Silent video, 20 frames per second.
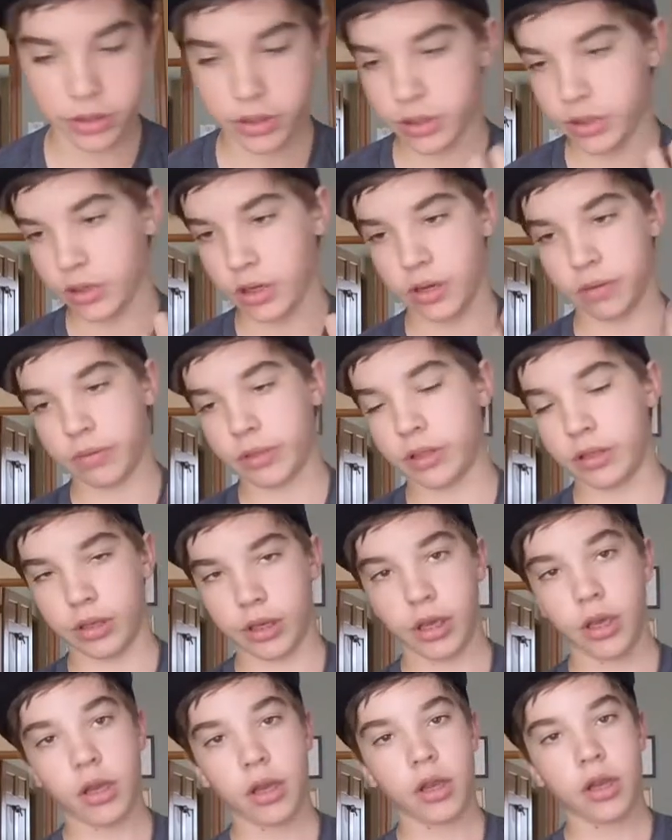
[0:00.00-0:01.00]
It's obviously
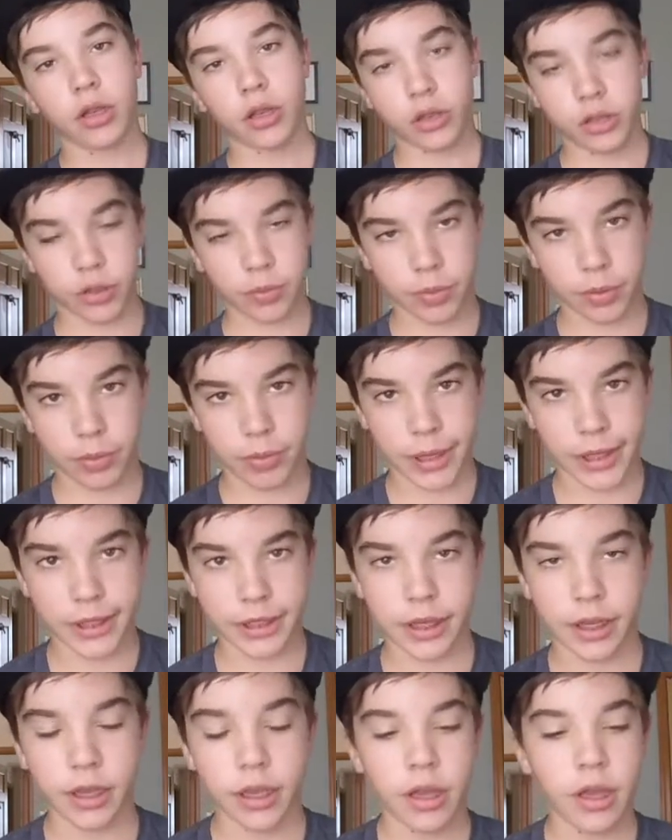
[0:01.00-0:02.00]
super
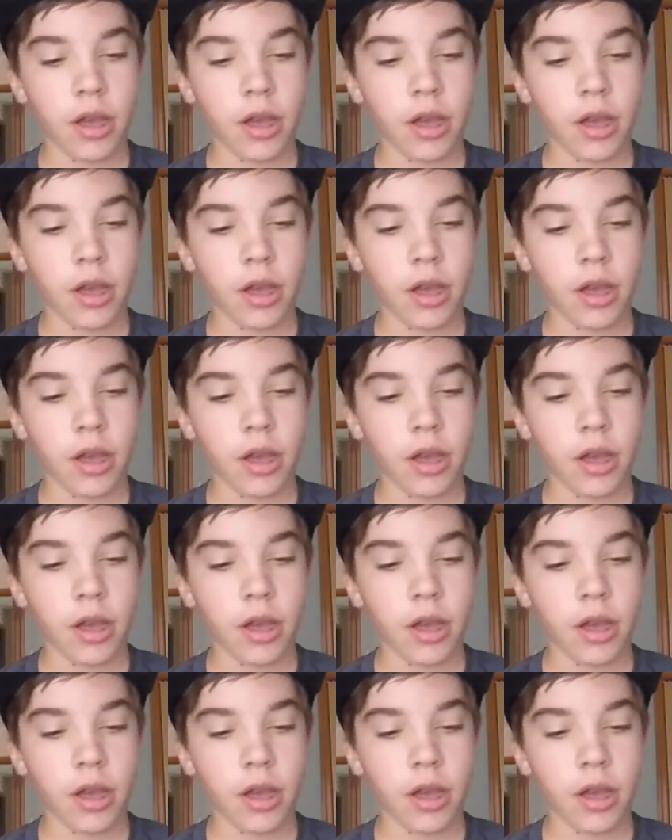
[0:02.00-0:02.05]
amazing.